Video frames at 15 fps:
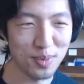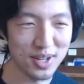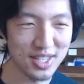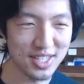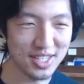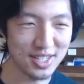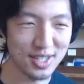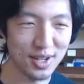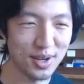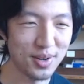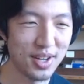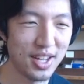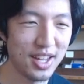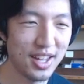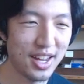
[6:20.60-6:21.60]
months,
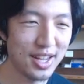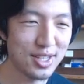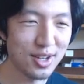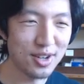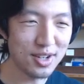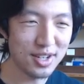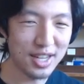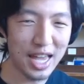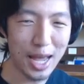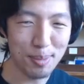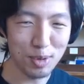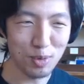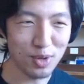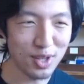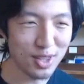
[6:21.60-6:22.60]
so it's all gonna
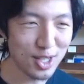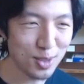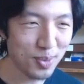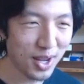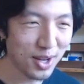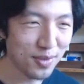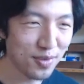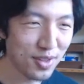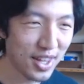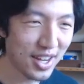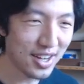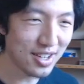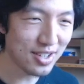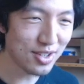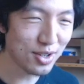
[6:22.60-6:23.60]
happen within the span of late